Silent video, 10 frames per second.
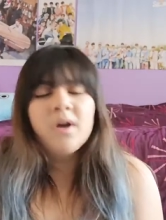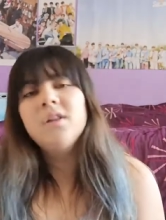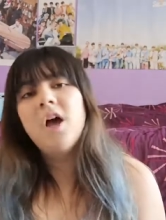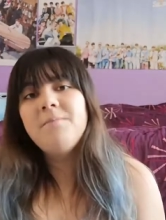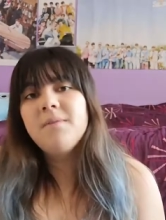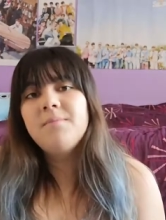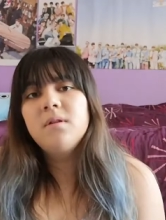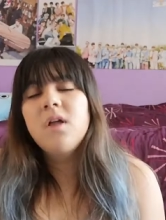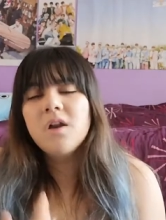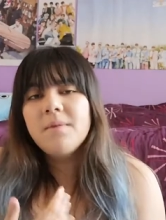A lot of people,
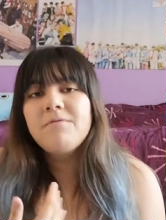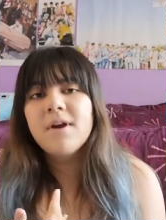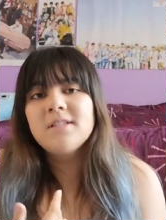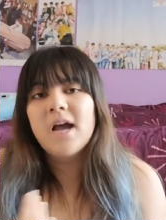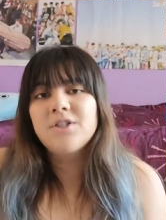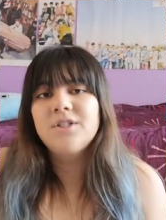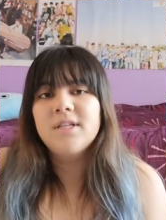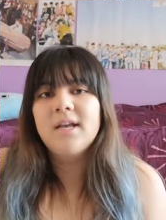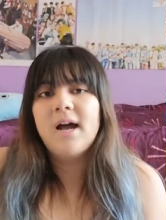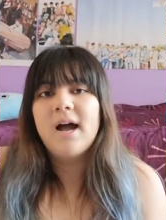a lot of my friends actually
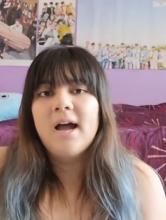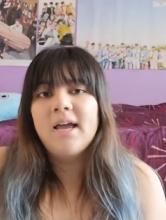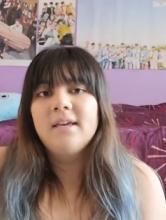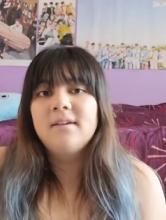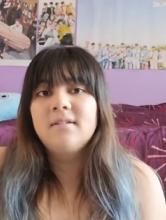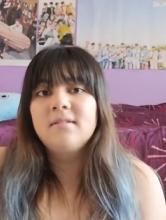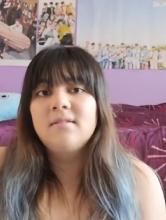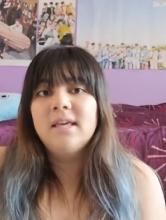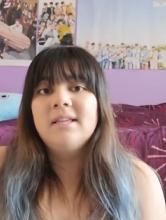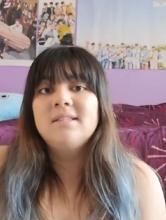said I,
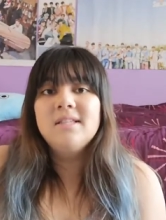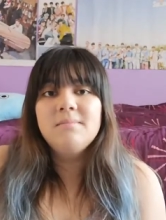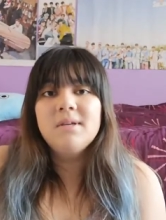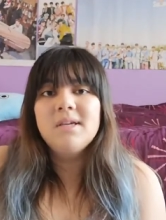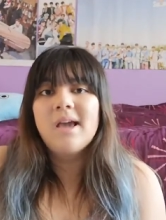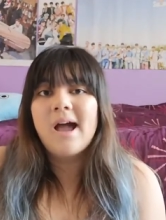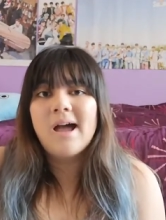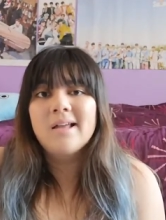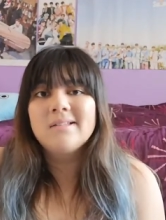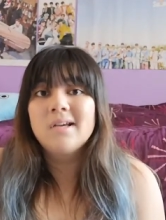they can see me
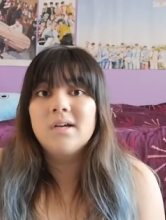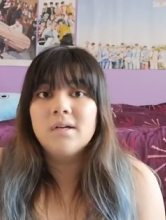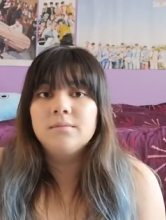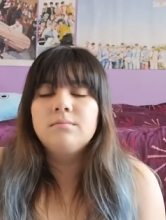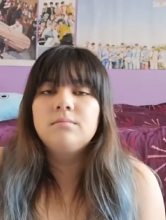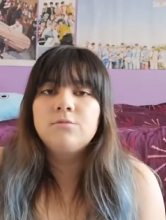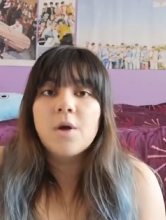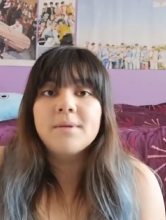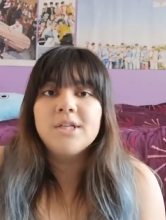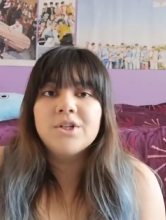as a
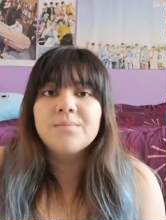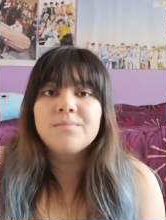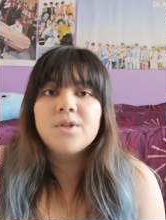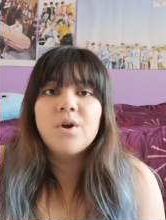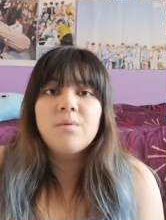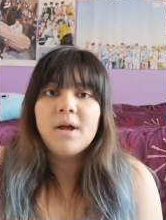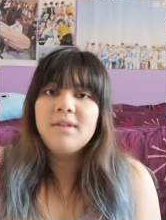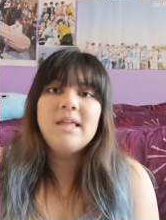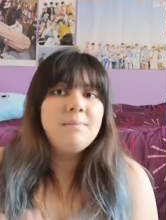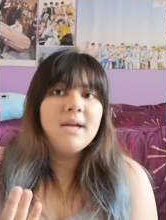drama teacher. So I
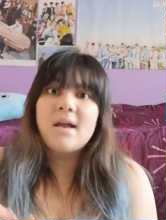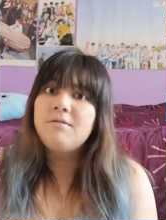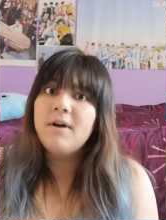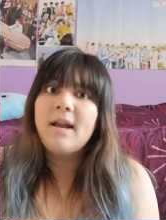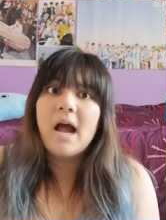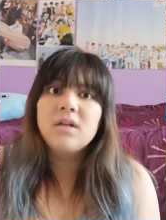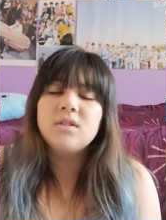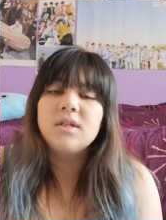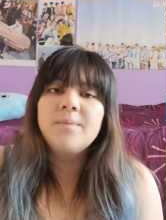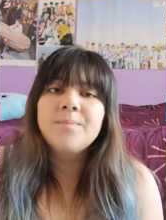think that'd be kind of fun
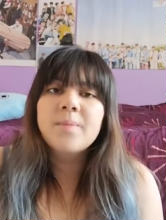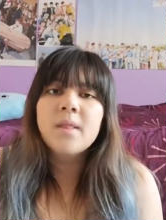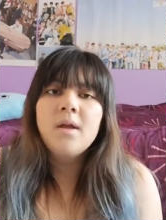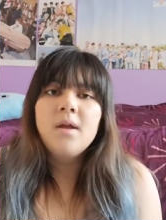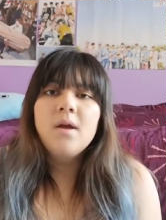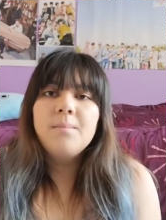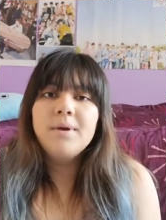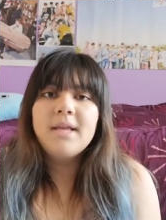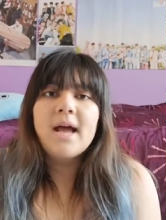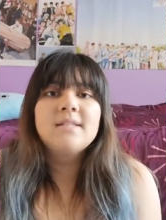actually.
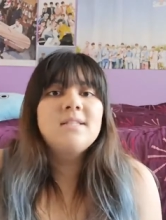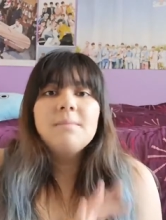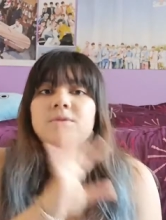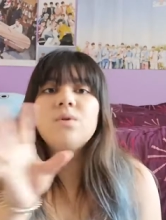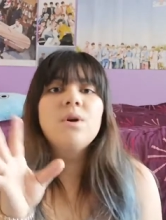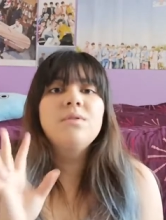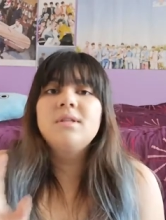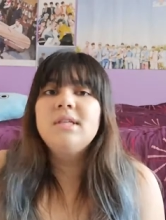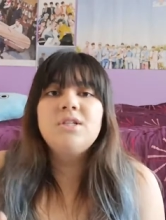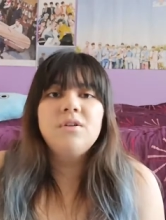But yeah, some sort in the
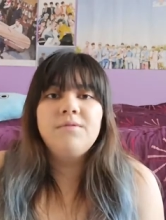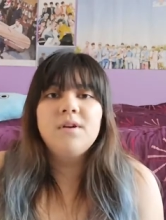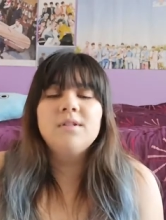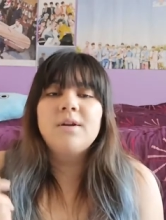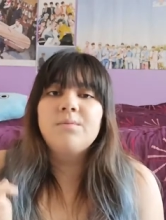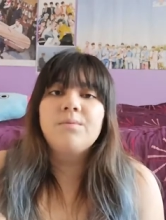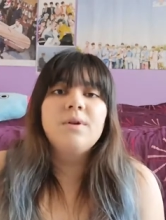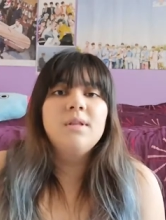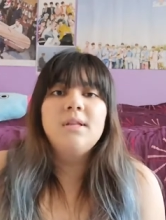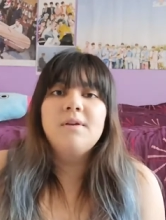teaching field. I
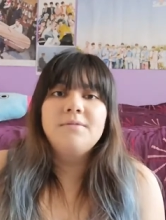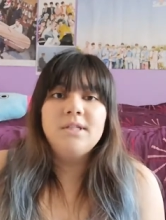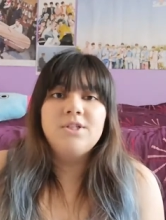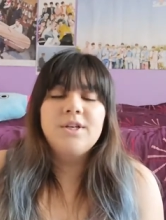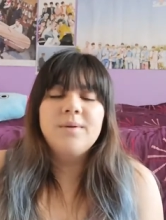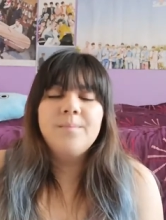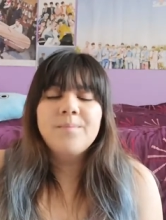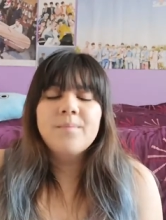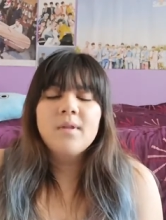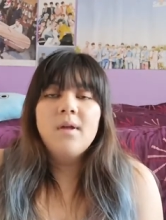really love
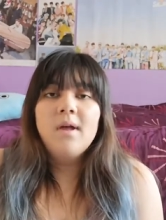teaching.